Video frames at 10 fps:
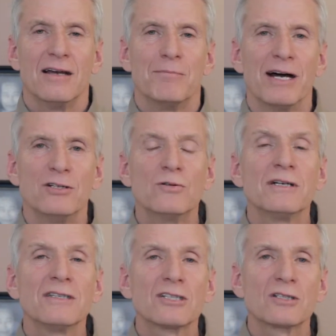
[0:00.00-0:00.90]
By
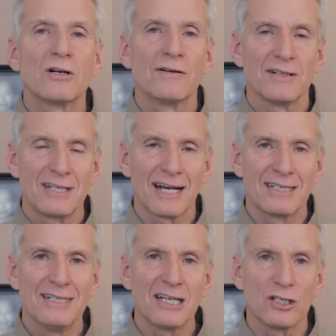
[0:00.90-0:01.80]
doing this sort of a
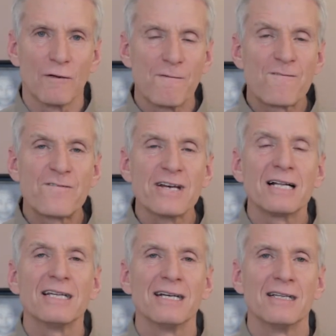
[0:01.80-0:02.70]
technique, you're
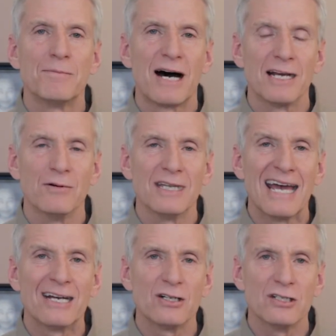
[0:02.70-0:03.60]
filling the body with
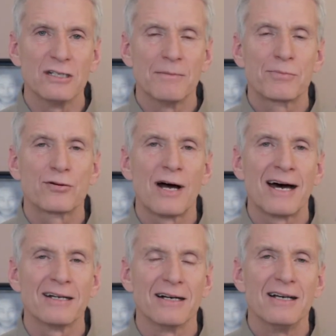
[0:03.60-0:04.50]
energy,
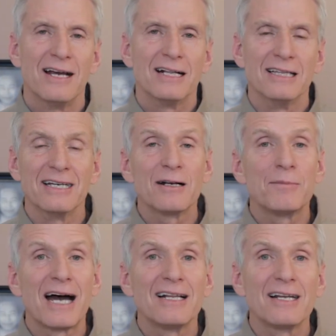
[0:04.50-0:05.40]
prana. Little
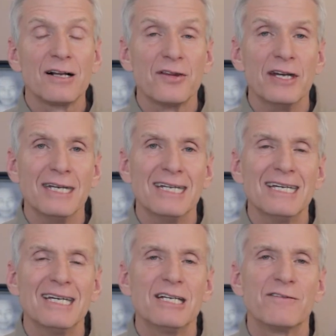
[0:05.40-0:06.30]
by little, the
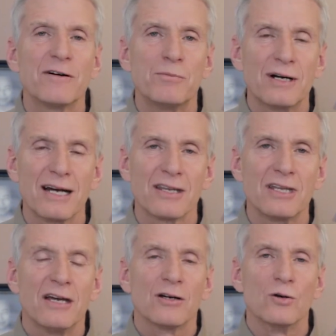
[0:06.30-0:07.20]
need for breath
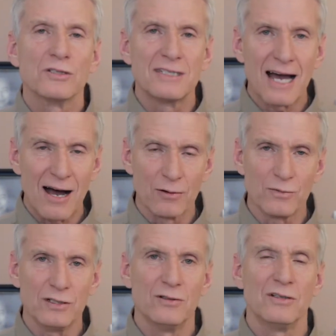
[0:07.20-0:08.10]
goes down
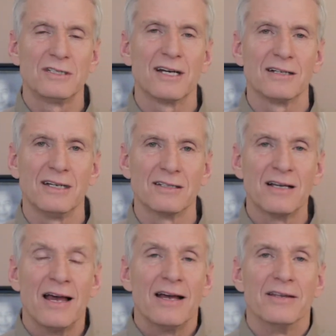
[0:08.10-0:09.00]
when you do these techniques.
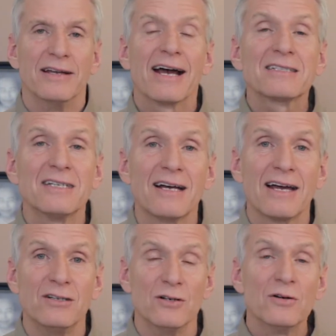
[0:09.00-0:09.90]
The next thing
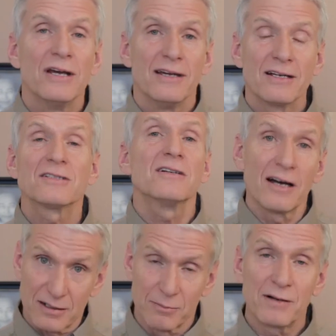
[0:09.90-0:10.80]
I do is
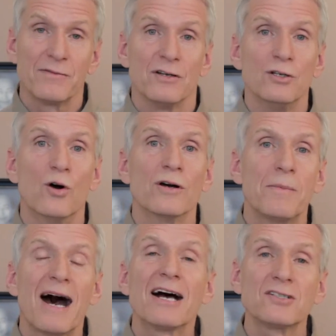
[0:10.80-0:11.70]
a number of yoga
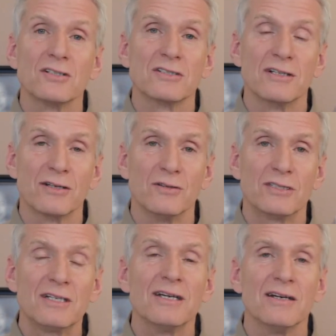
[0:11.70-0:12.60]
postures, like you
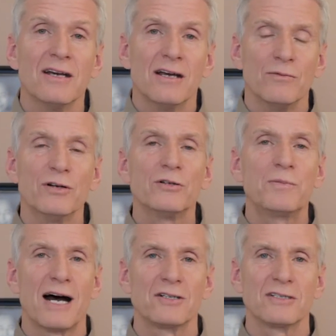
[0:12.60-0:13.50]
see. We'll do
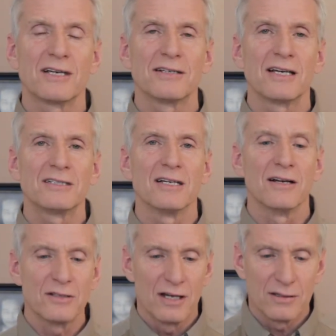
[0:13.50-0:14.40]
postures, as I
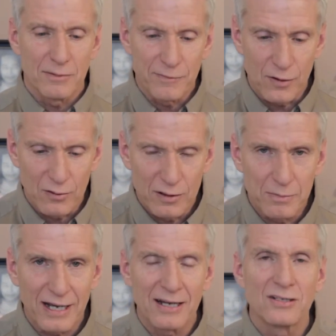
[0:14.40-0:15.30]
said, the forward
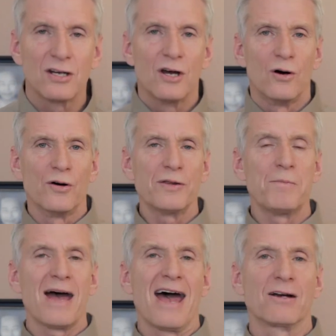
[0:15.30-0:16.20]
bend or the
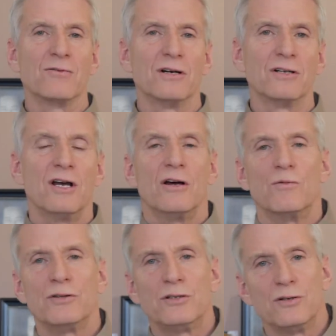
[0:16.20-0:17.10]
backward.
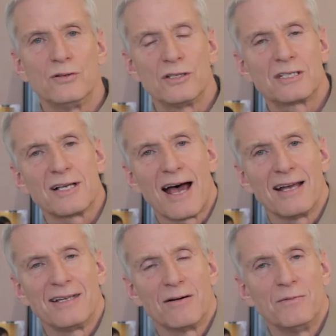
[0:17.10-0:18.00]
We'll do the
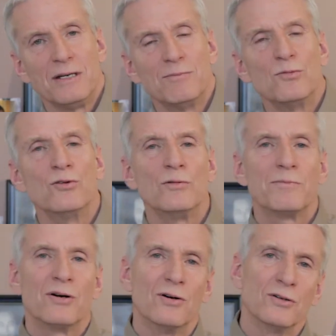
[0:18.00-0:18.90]
side, that will be moon
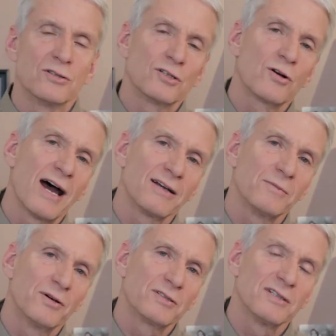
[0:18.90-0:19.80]
pose or triangle
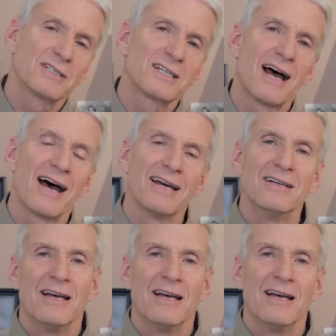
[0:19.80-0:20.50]
pose to the side,